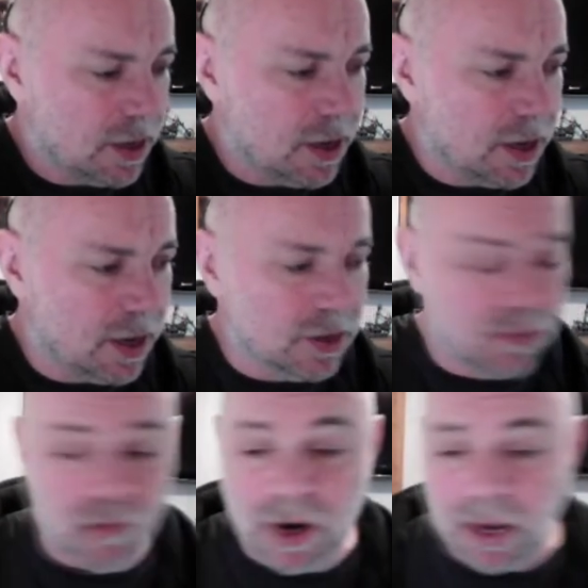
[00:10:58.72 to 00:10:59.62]
And
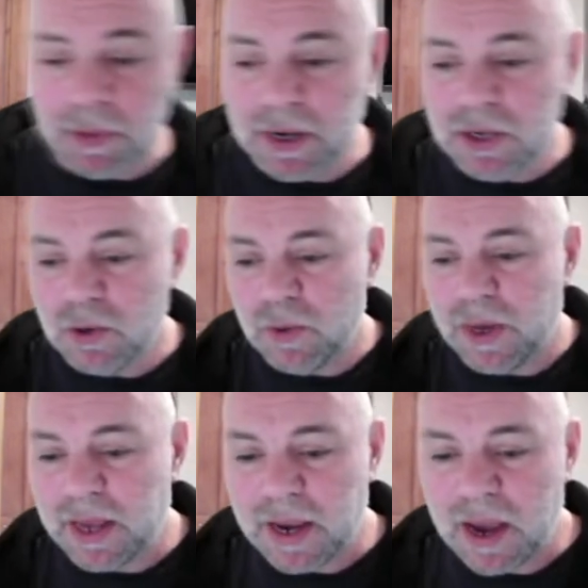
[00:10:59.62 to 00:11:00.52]
really pleased with the way
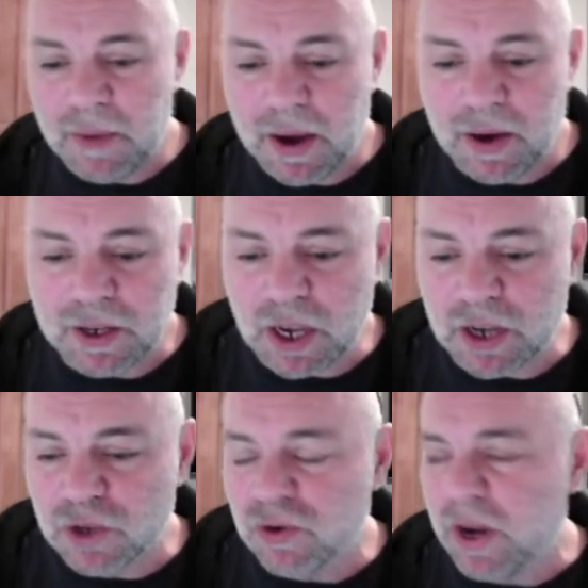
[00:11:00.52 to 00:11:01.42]
they came out.
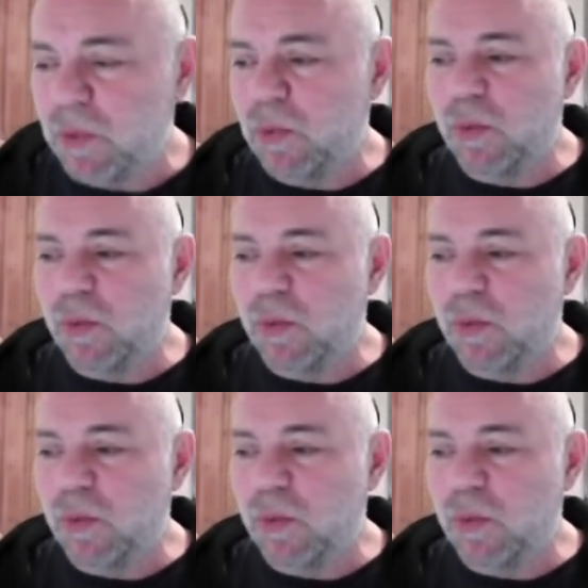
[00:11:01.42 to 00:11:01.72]
It's great.